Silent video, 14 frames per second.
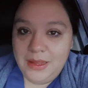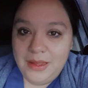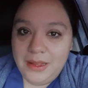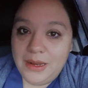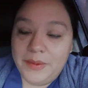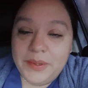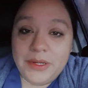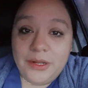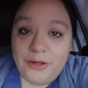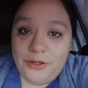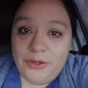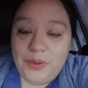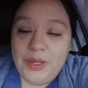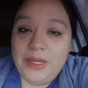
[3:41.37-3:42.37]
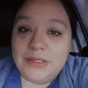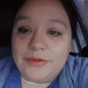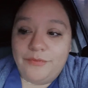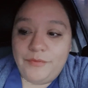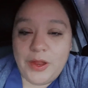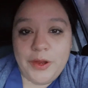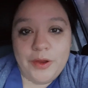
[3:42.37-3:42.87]
let me tell you, he's a
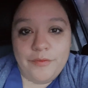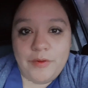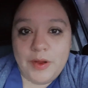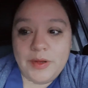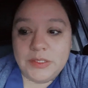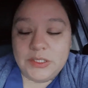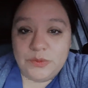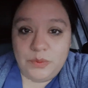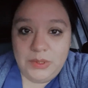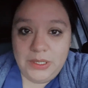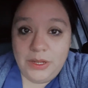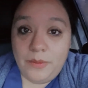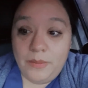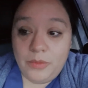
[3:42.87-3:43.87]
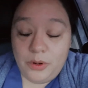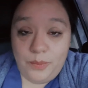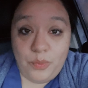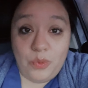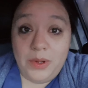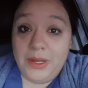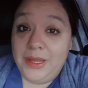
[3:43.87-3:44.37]
very, very sweet little
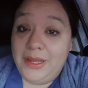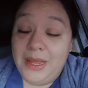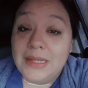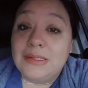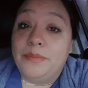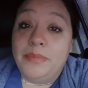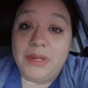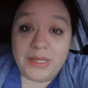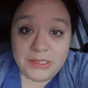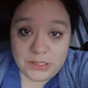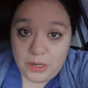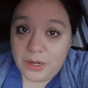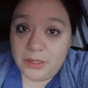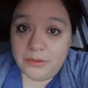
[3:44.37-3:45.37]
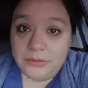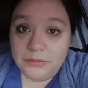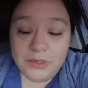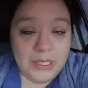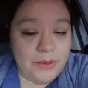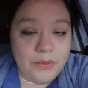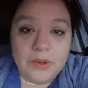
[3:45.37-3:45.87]
boy. He has the biggest heart.
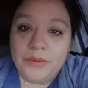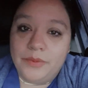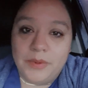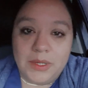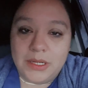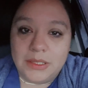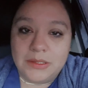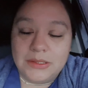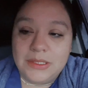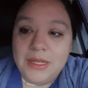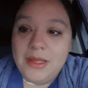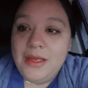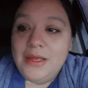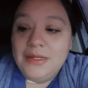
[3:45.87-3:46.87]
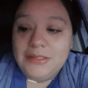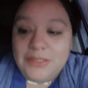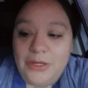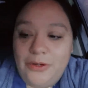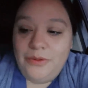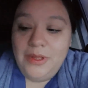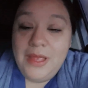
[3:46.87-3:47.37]
He really, really does.
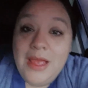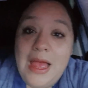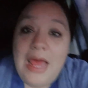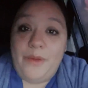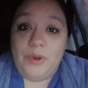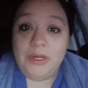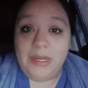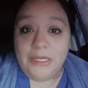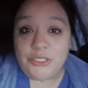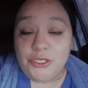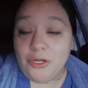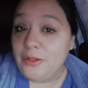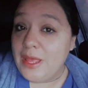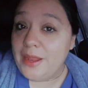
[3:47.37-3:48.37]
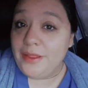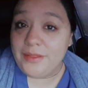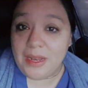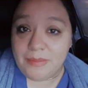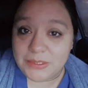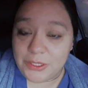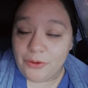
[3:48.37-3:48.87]
So I don't want to let you know, daddy, that
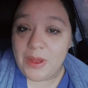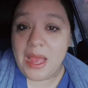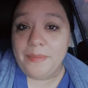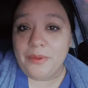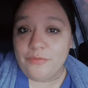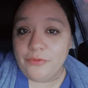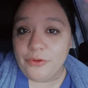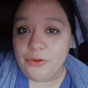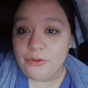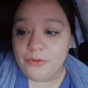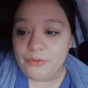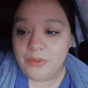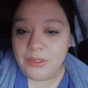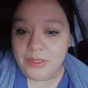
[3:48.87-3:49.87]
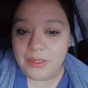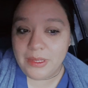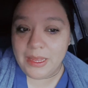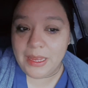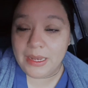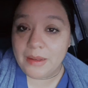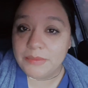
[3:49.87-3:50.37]
I'm so happy for you
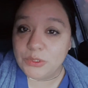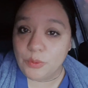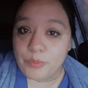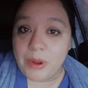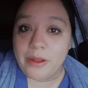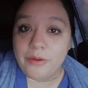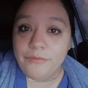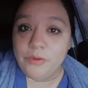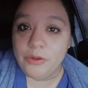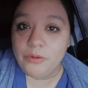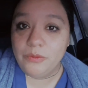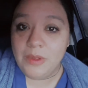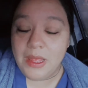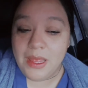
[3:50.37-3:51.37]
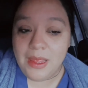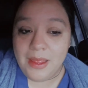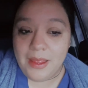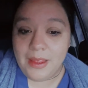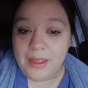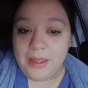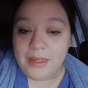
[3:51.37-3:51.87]
and I'm so proud of you.
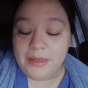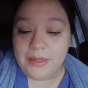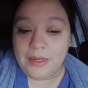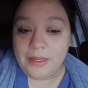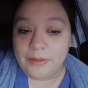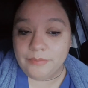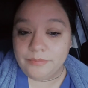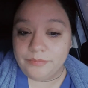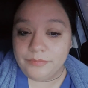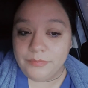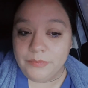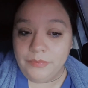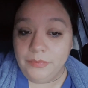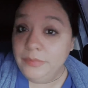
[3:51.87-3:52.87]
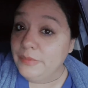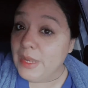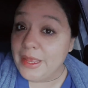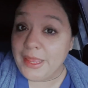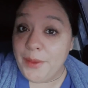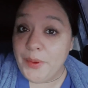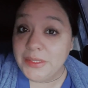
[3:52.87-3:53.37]
And I
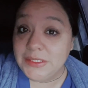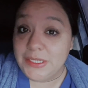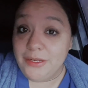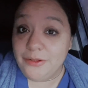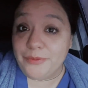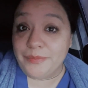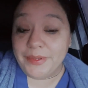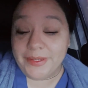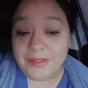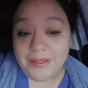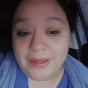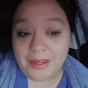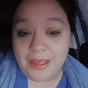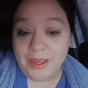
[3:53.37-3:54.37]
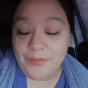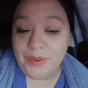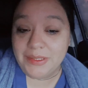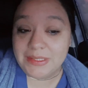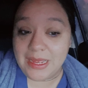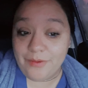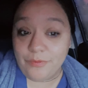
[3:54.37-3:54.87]
can't wait to see him a little bit, and I can't wait
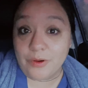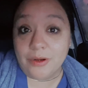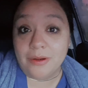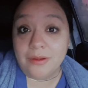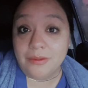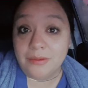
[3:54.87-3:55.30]
to have our